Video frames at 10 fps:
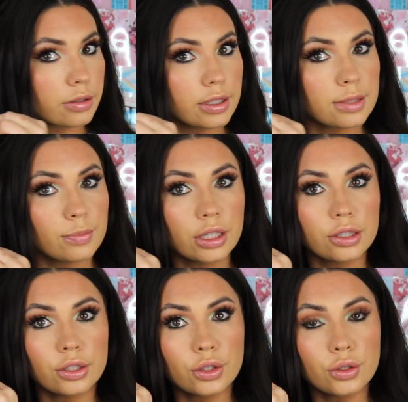is
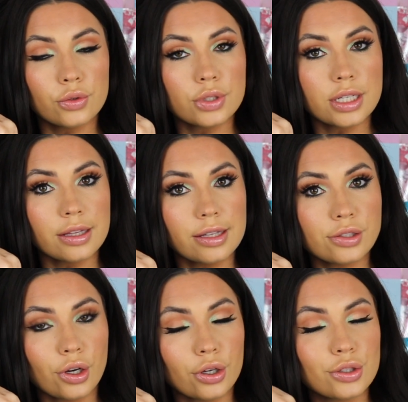being used, and these
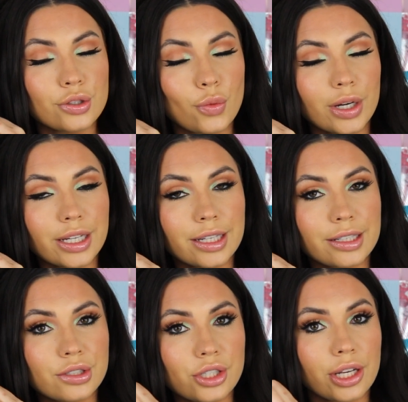are
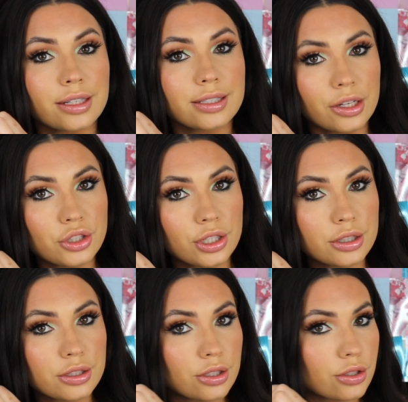20-inch
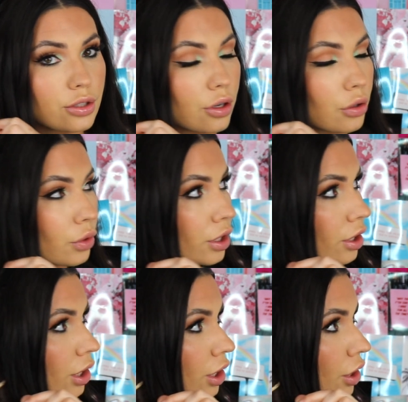extensions, so
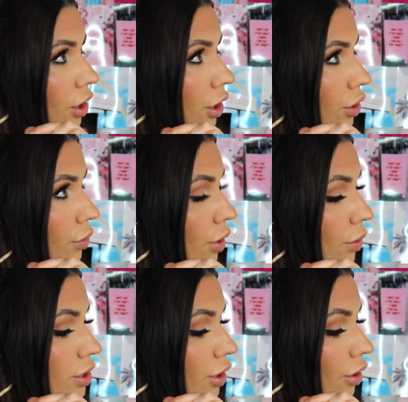you know
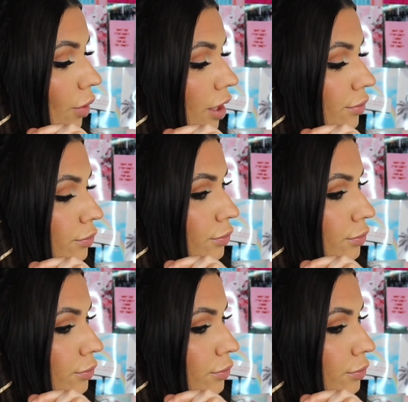it's a good one.